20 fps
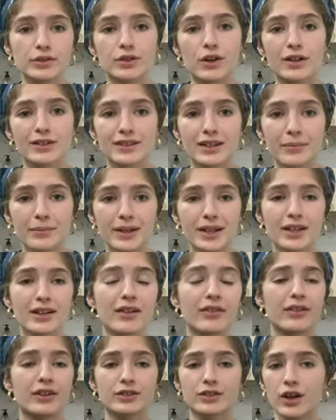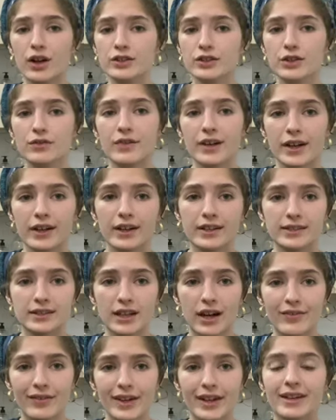called chamin. There's also variants
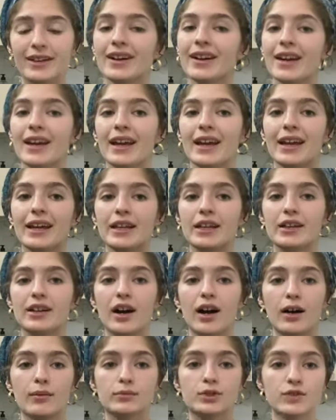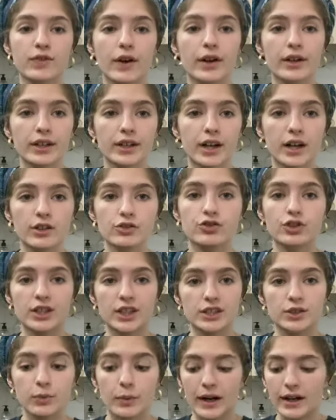of it in Sephardi culture
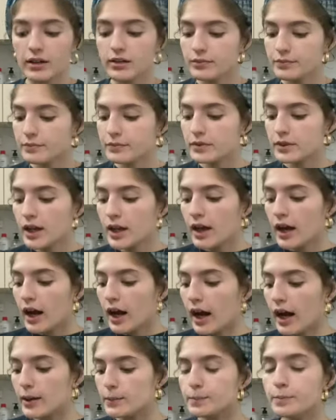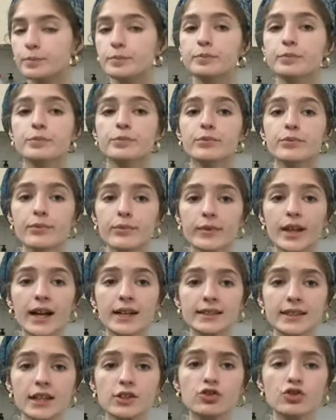as well.
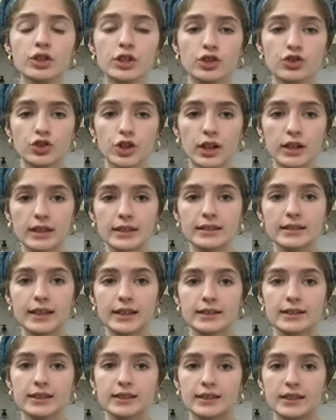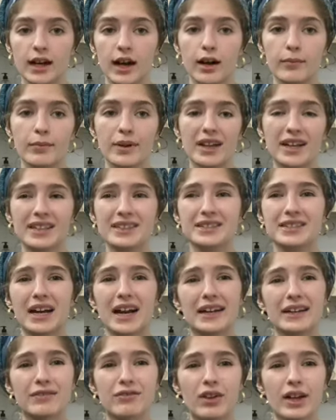Essentially, cholent is
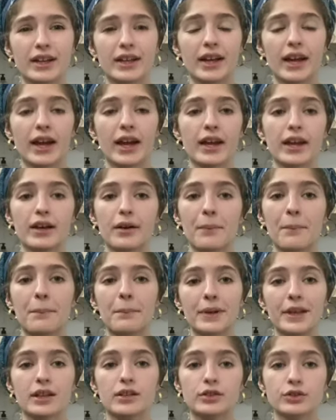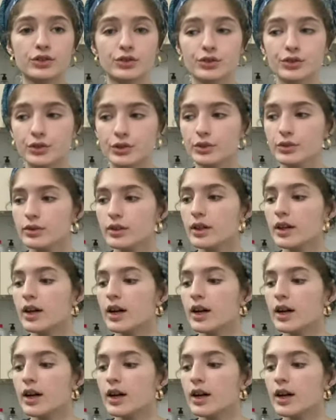kind of like a bean stew